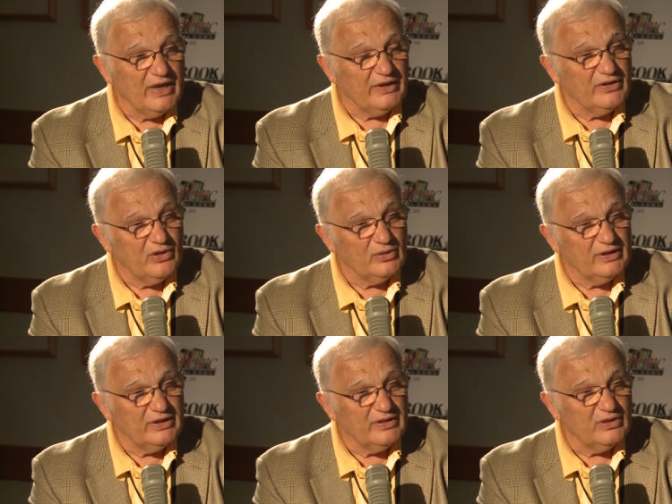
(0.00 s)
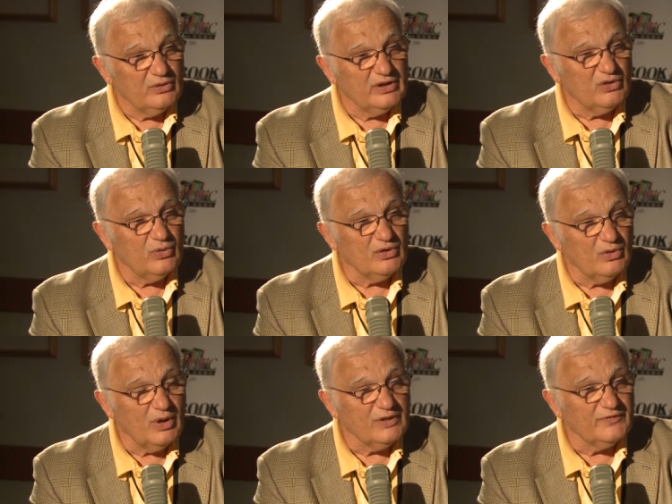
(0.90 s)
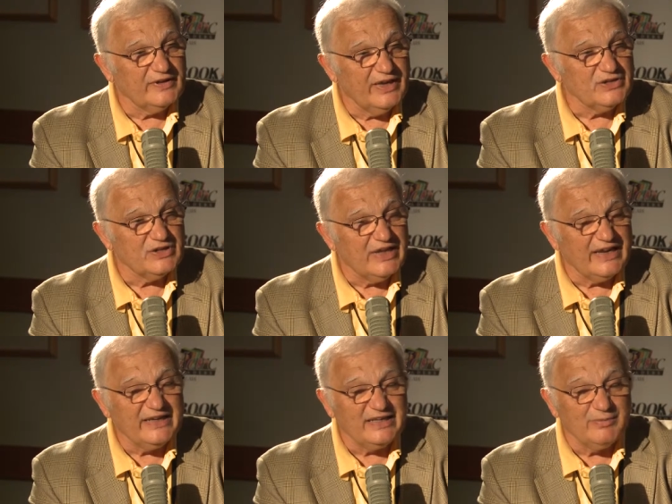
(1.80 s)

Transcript: And the only, the only qualification I need